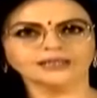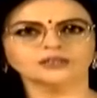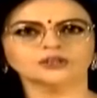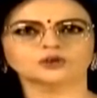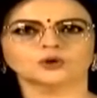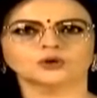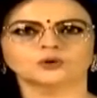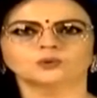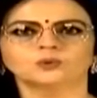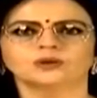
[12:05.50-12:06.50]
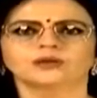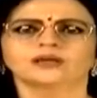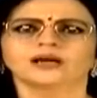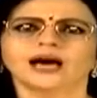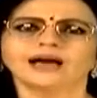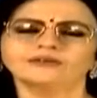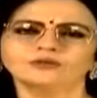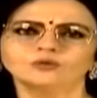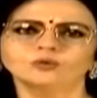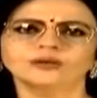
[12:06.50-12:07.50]
I can assure you, as
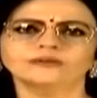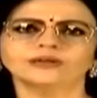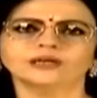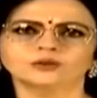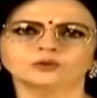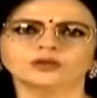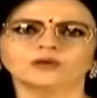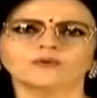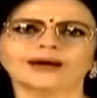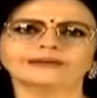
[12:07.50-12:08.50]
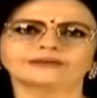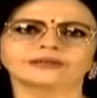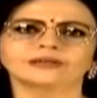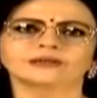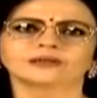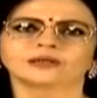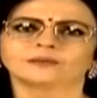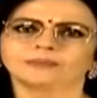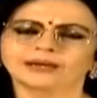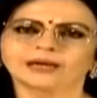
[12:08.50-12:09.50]
soon as the corona vaccine
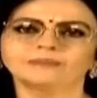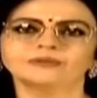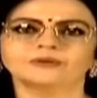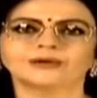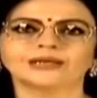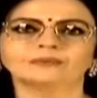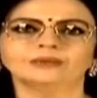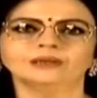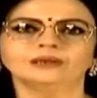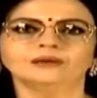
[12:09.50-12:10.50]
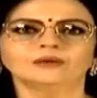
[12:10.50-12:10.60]
becomes available,